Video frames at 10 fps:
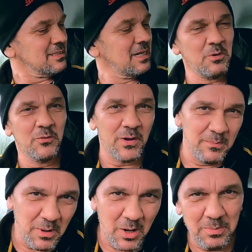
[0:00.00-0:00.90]
Got my
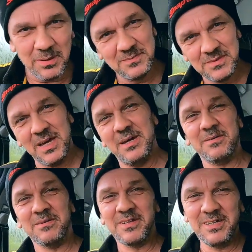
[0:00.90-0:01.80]
friend Bob. Yeah,
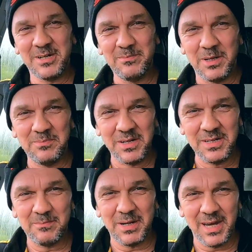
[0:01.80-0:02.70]
you know Bob, don't
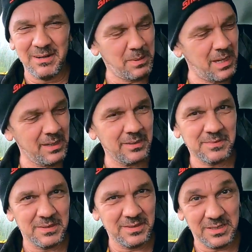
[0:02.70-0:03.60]
you? Bug out bag.
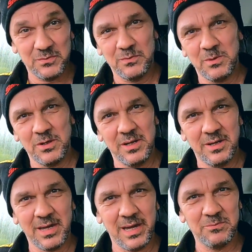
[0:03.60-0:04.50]
That's for
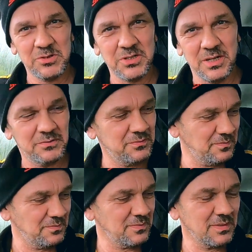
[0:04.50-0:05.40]
my camera
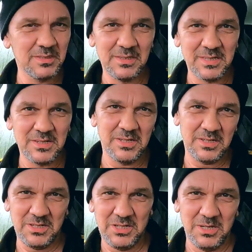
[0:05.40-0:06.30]
stuff, and that's
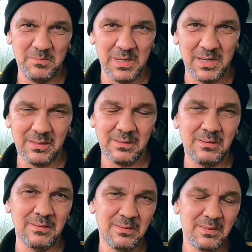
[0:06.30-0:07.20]
a cheap bag.
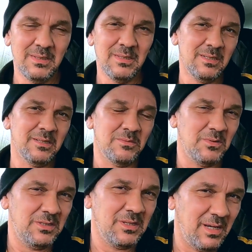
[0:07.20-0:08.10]
Yeah, I don't
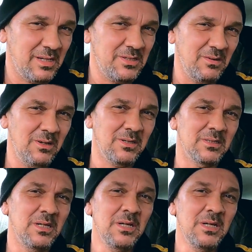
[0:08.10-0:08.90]
want it to last too long.